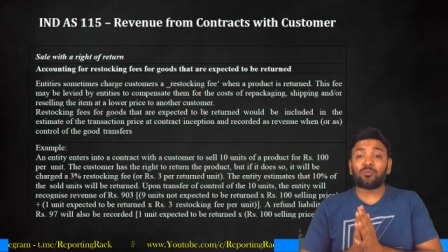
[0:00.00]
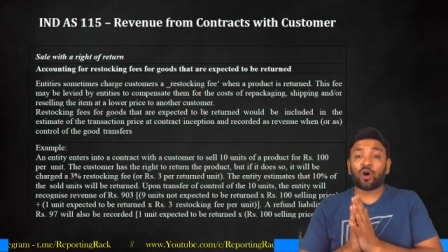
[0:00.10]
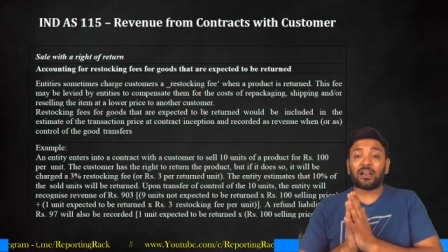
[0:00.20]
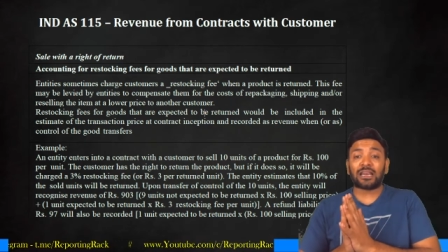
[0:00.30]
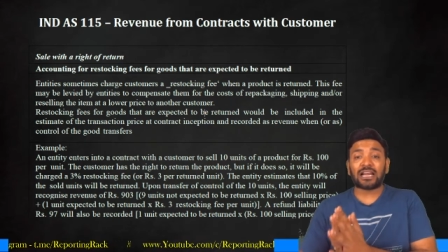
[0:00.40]

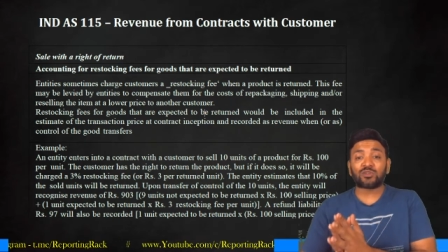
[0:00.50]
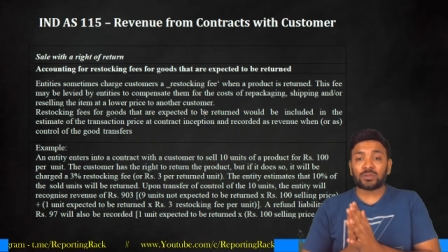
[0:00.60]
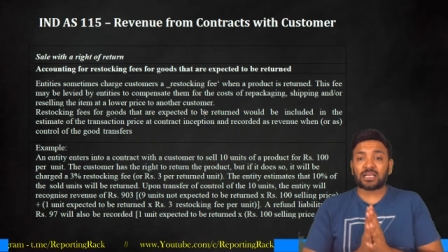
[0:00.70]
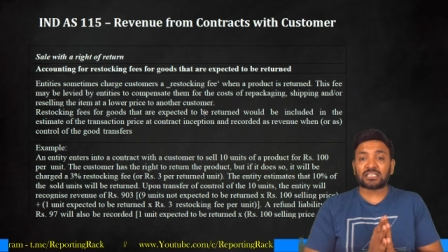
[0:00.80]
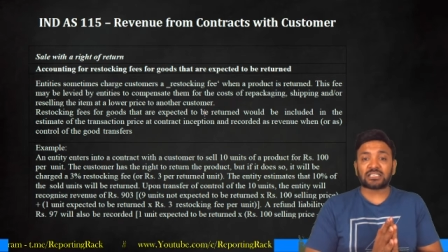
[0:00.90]
contracts
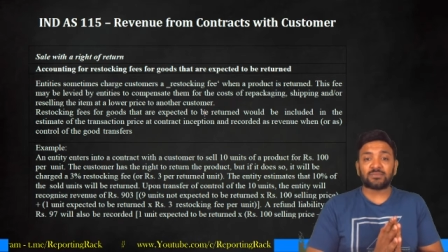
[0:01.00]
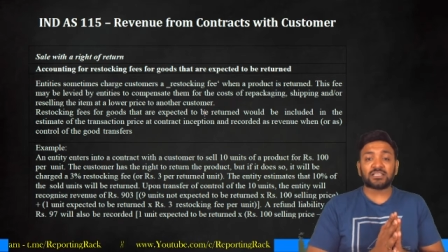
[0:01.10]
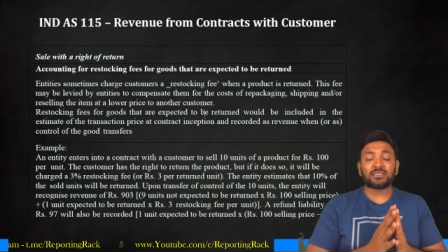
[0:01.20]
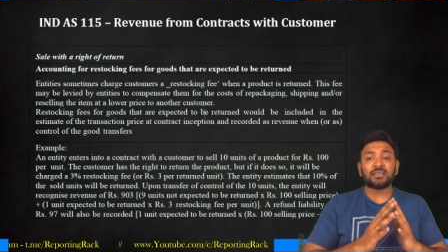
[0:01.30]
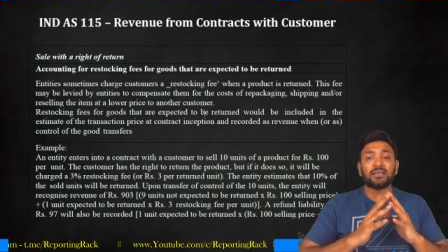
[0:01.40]
with
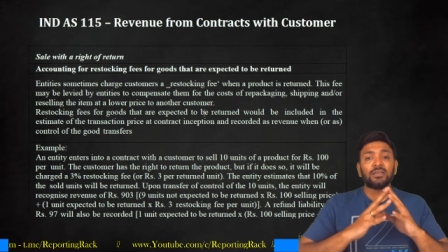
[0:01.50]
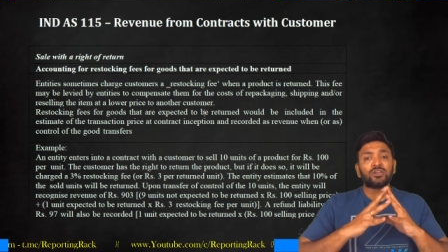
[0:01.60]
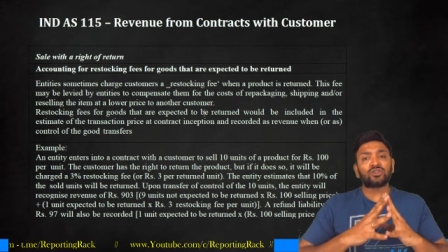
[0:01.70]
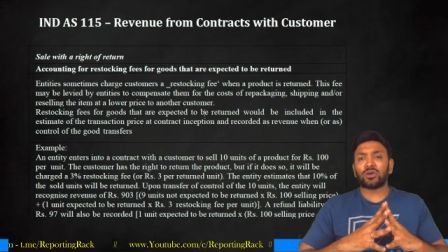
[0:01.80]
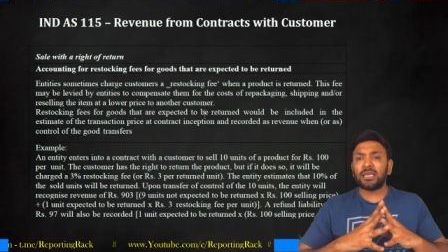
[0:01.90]
customers.
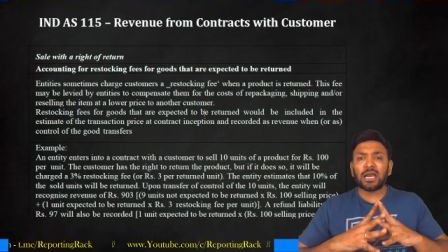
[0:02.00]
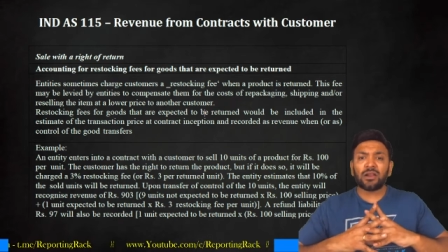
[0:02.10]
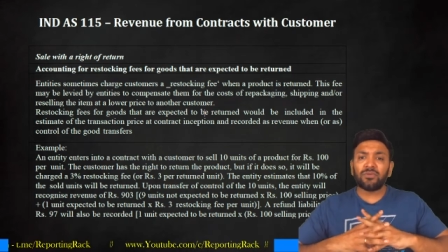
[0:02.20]
So here